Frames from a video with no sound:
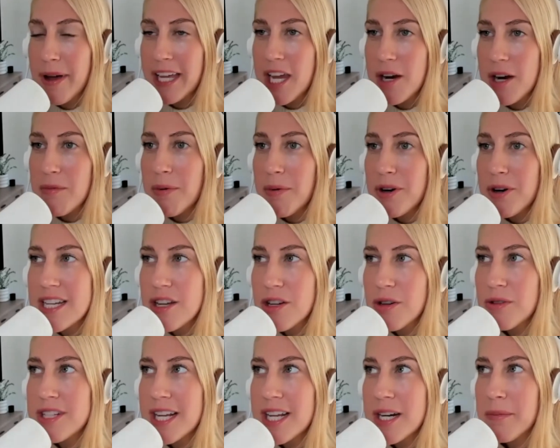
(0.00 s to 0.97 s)
I can't remember
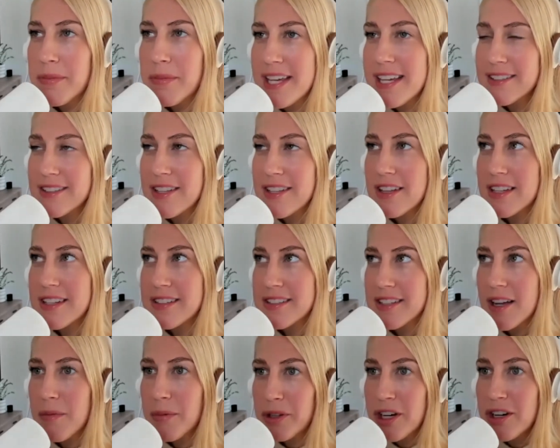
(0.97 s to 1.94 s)
who did a piece on this a
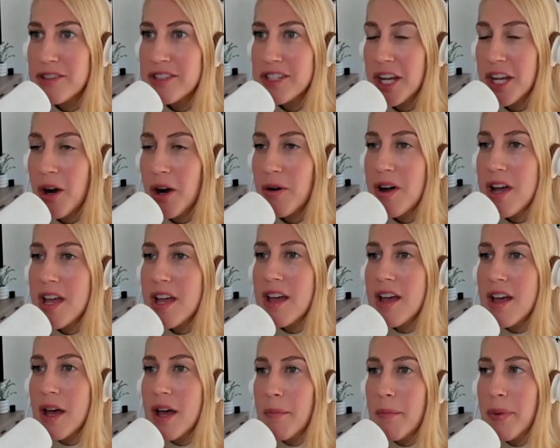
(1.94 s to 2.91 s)
couple of years ago,
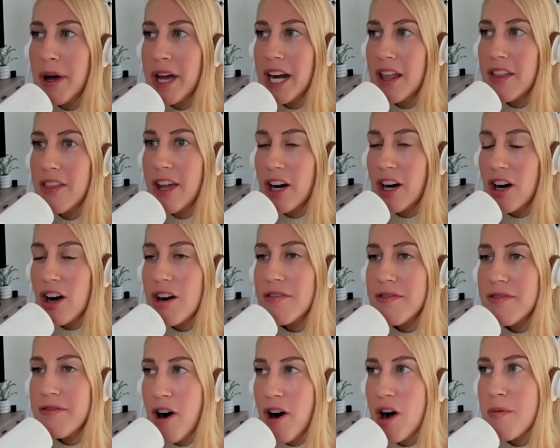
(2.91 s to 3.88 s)
but there are
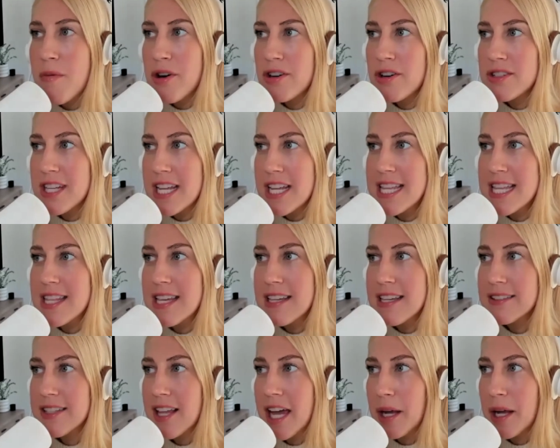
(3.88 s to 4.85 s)
farmers in
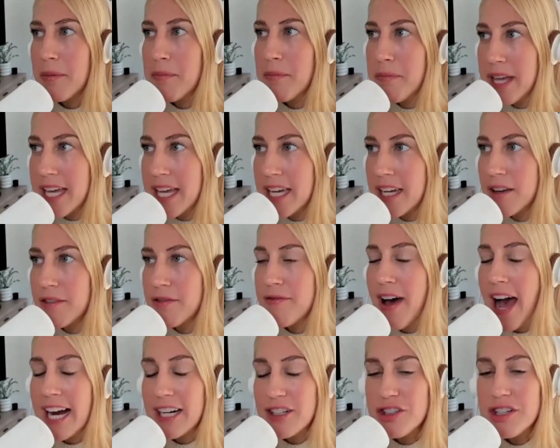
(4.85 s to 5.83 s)
these like big
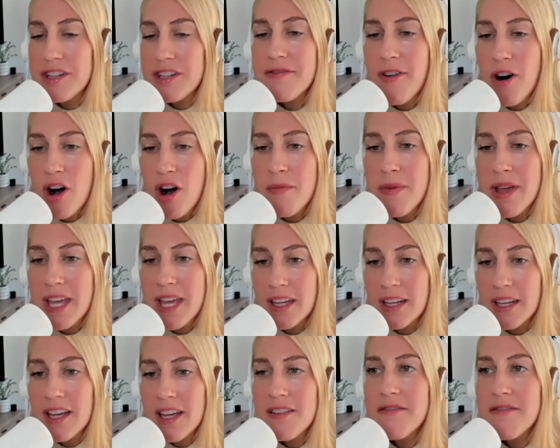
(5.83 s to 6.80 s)
factory
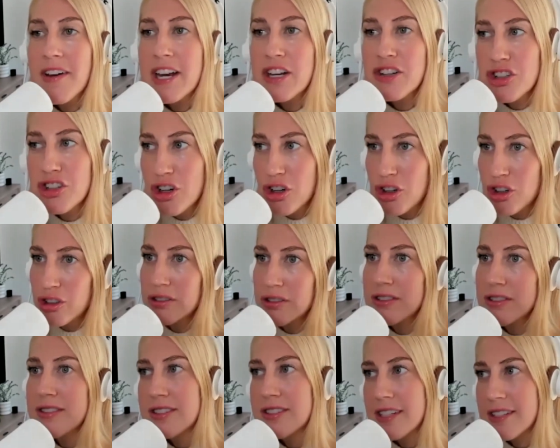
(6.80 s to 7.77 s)
farming conventional
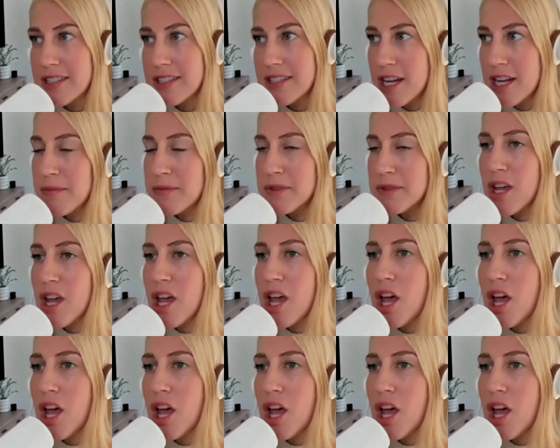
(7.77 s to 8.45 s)
systems